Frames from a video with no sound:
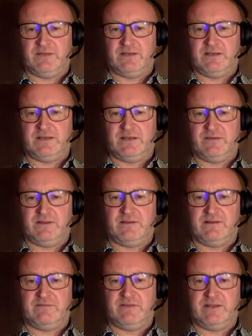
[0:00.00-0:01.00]
when
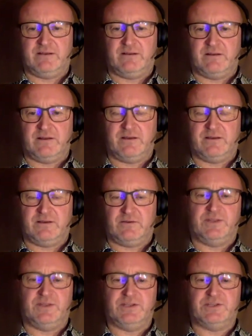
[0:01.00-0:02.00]
the weather
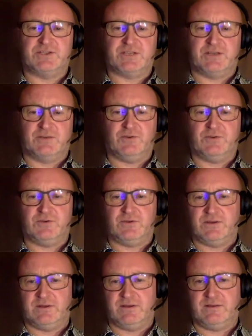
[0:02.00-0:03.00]
light conditions are not
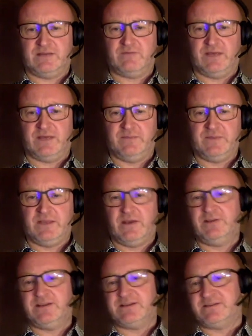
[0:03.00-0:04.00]
that way,
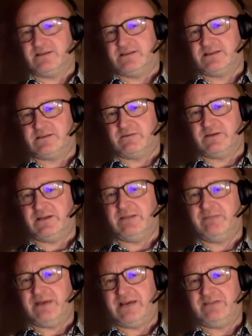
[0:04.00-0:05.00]
unless it's
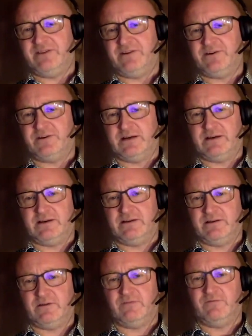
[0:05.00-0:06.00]
really bad weather. I
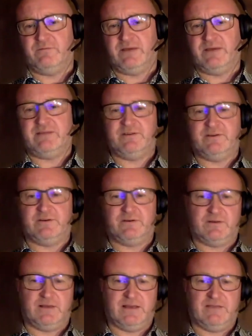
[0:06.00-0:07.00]
love bad
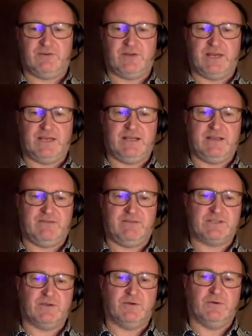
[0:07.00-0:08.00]
weather, heavy rain, heavy
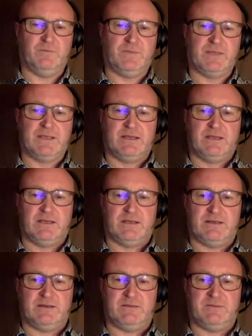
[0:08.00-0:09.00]
snow.
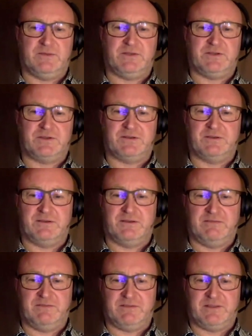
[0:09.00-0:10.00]
But
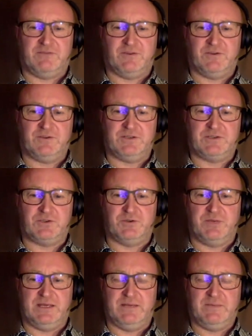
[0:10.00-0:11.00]
if not, it
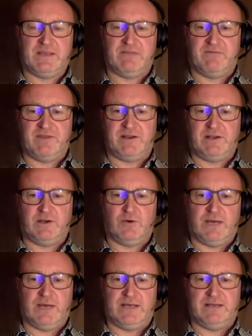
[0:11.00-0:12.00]
should be very
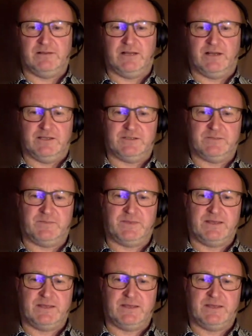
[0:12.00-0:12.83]
low angle light.